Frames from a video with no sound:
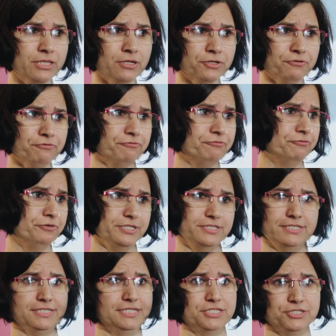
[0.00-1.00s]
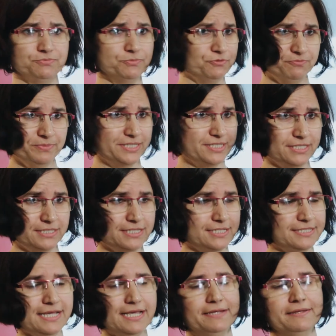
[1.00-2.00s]
a lot of resistance movements, as I
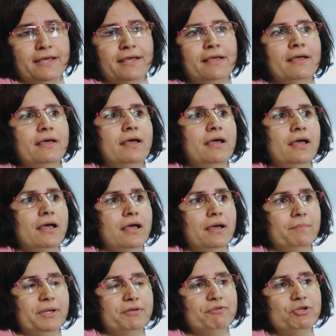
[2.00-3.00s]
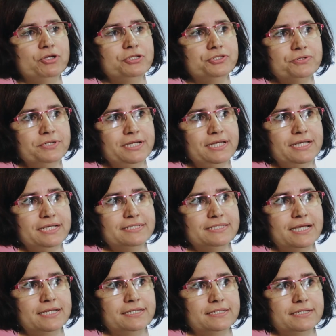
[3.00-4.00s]
said, but we also realized
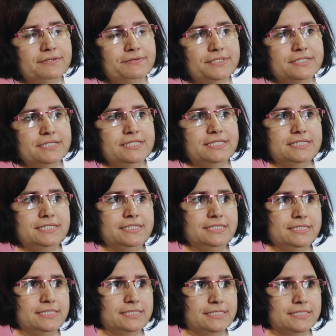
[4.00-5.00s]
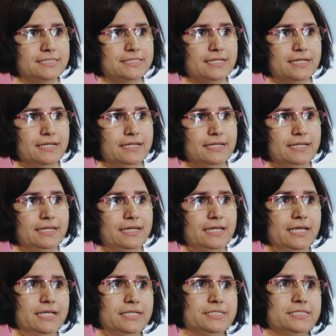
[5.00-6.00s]
that resistance
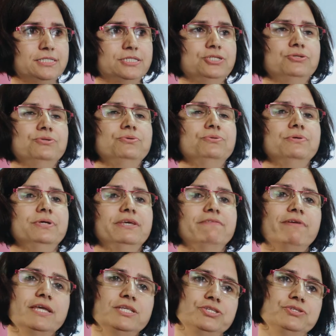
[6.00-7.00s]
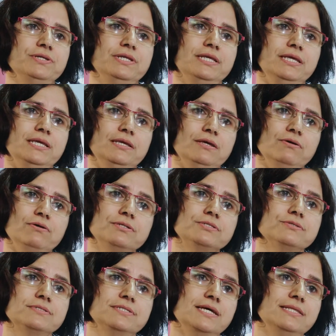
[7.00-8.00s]
needs to eventually
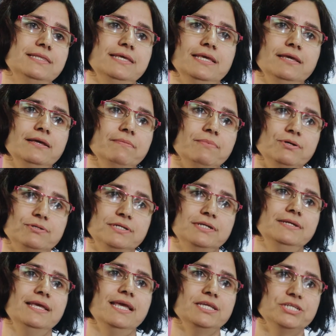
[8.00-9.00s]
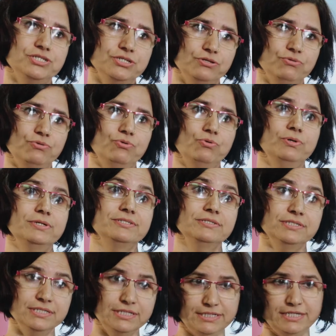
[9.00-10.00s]
also start thinking about creation or
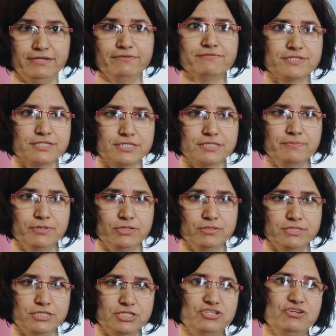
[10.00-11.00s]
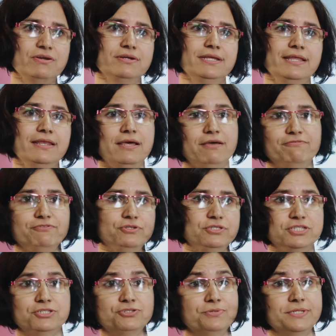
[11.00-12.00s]
alternatives, because it's not enough to
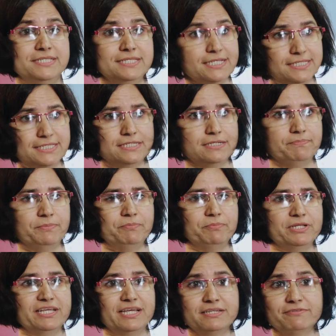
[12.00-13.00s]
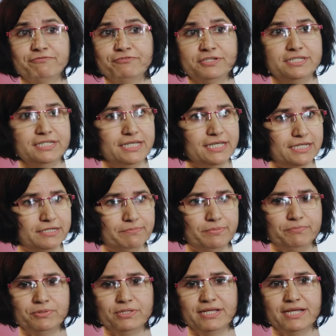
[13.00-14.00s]
just resist. People get fatigued,
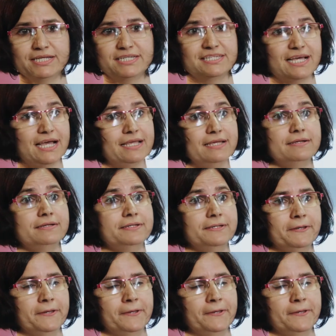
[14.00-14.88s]
people get tired.